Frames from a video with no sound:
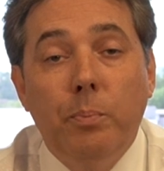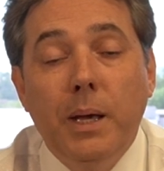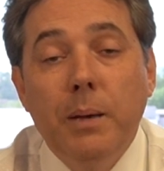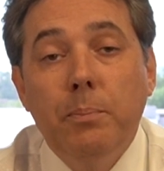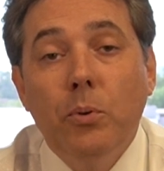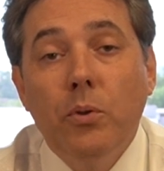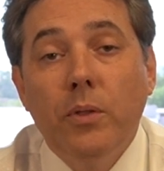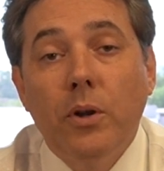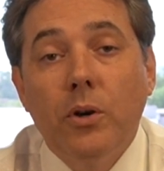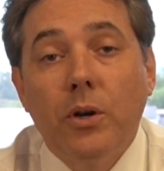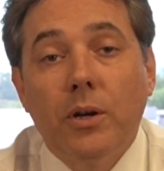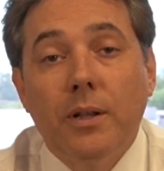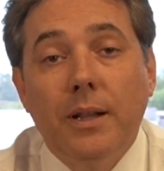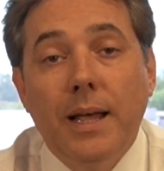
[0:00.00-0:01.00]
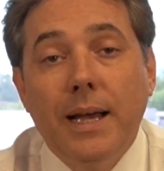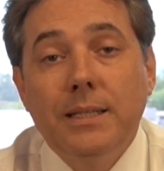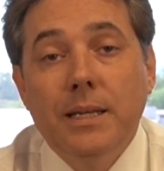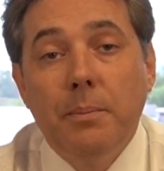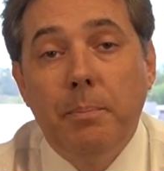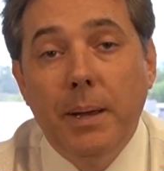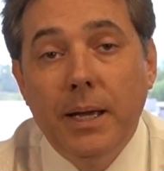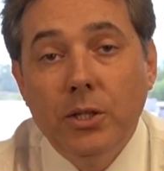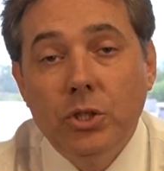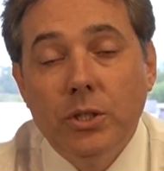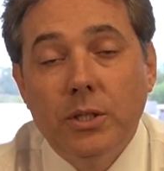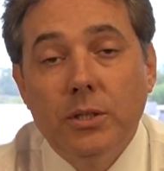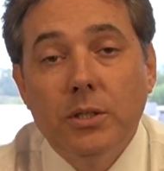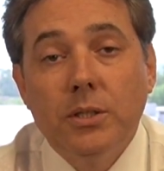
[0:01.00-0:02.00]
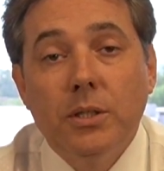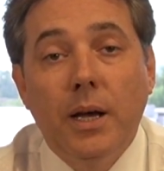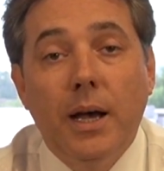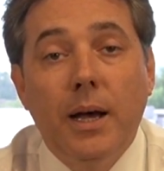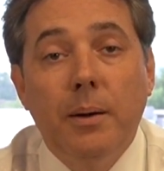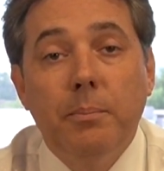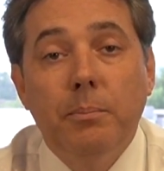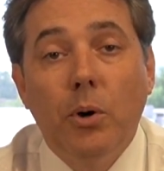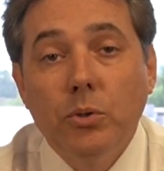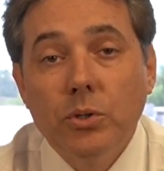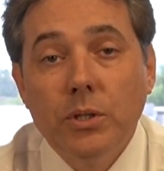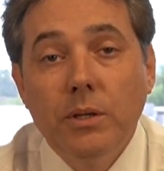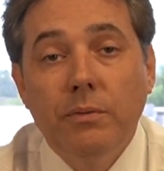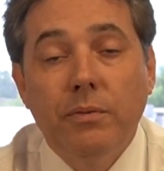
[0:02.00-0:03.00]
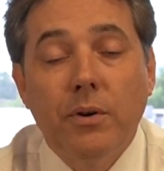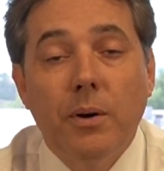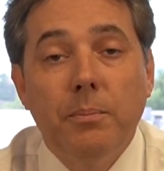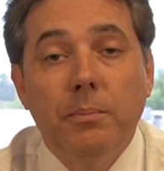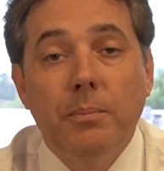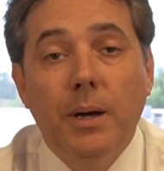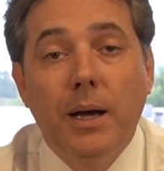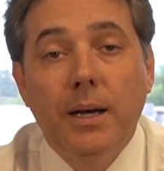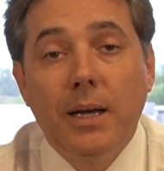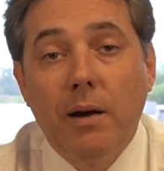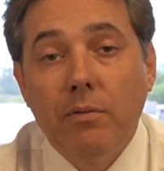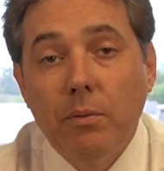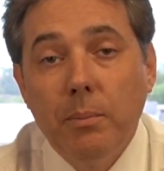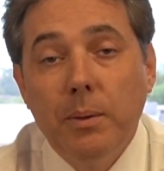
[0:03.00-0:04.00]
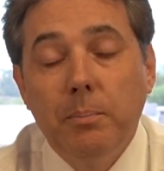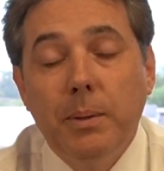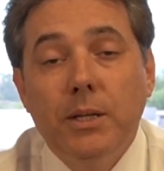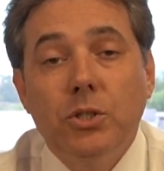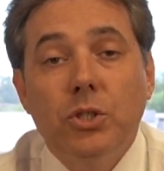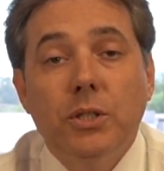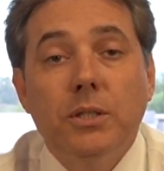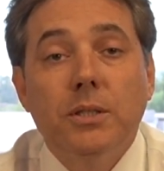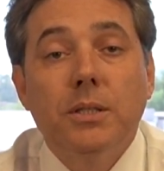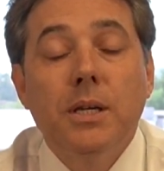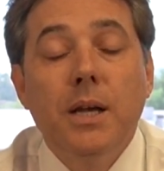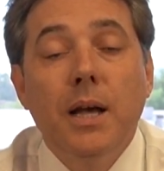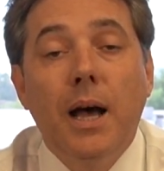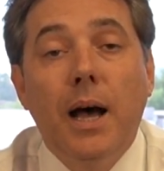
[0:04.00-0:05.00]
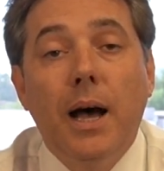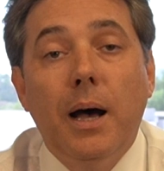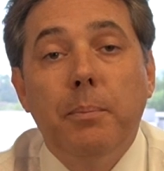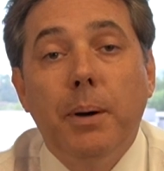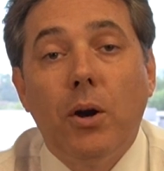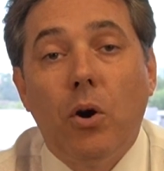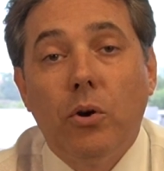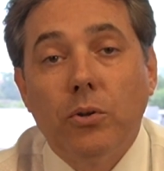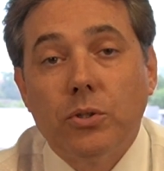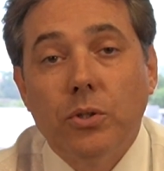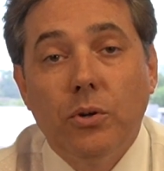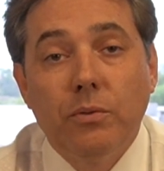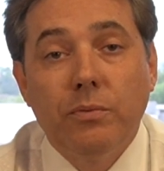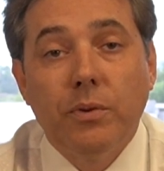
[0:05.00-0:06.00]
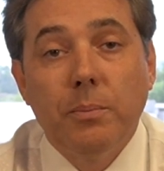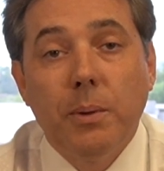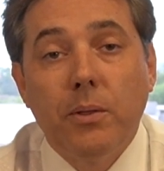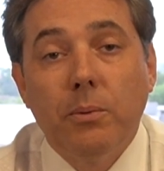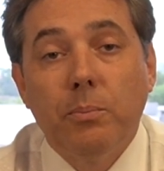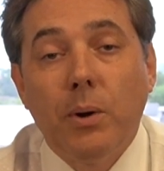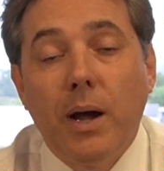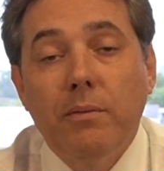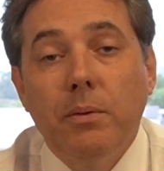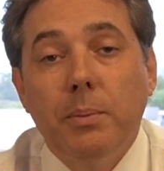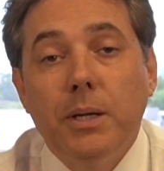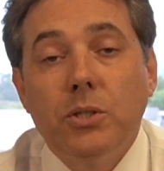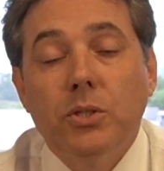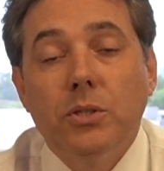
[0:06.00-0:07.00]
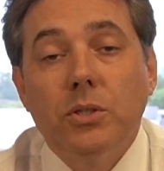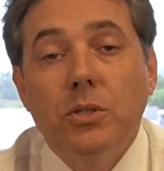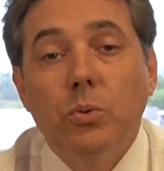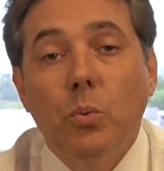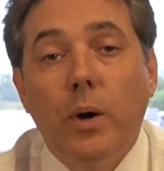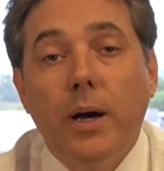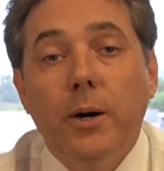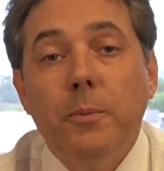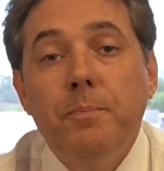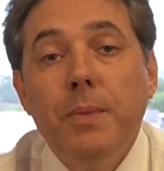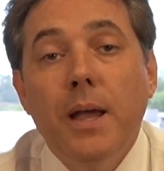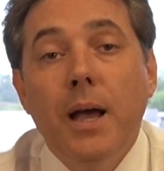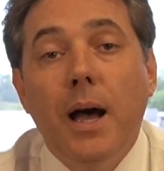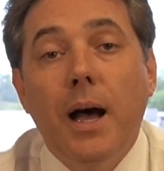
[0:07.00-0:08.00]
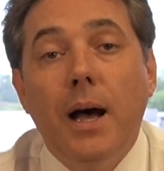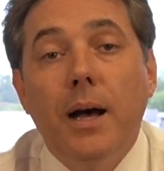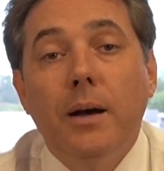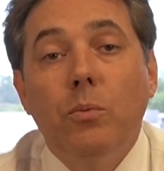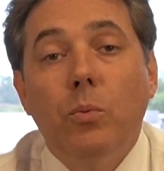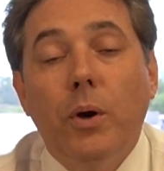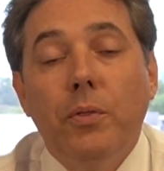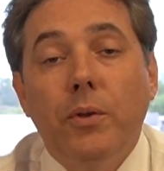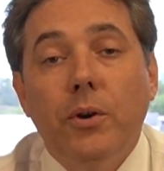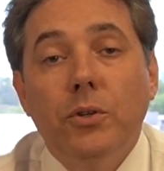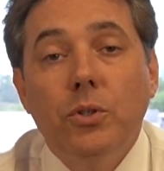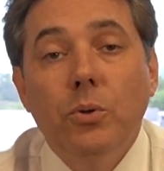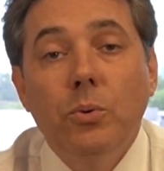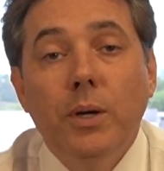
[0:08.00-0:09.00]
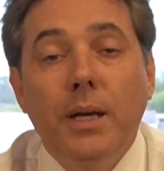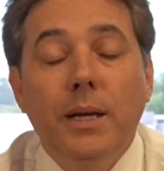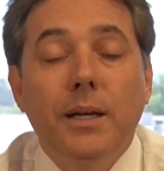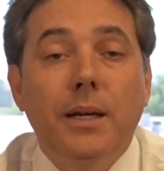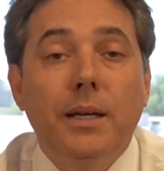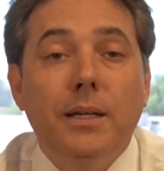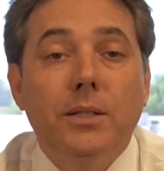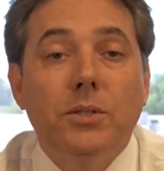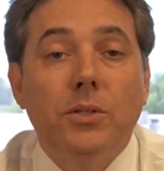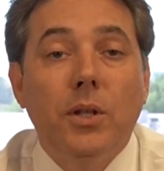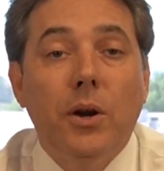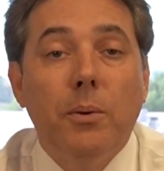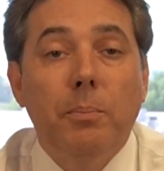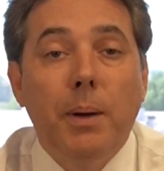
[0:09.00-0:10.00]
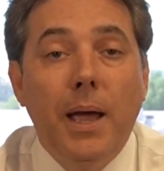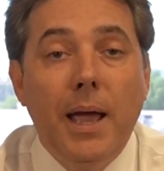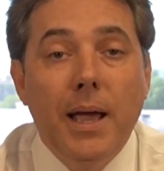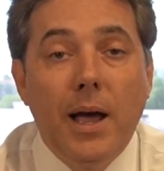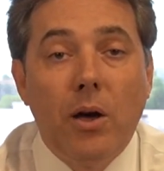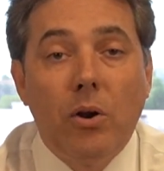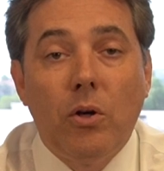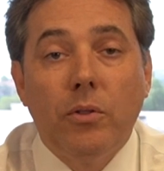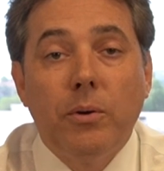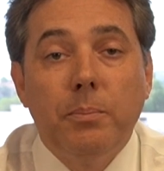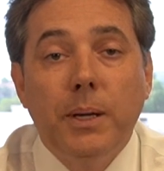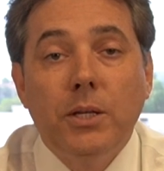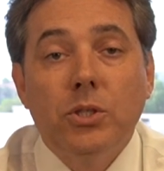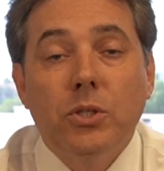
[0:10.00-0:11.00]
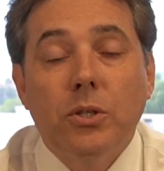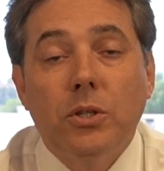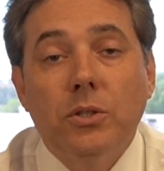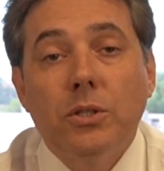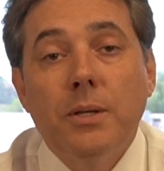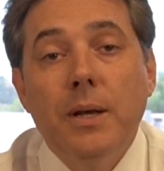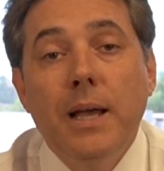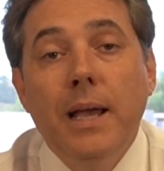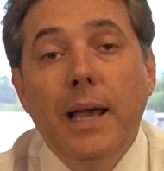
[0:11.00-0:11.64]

people that are collecting pensions, mostly from government pensions, but also from other private pensions as well, what they're doing is they're paying out all their pensioners.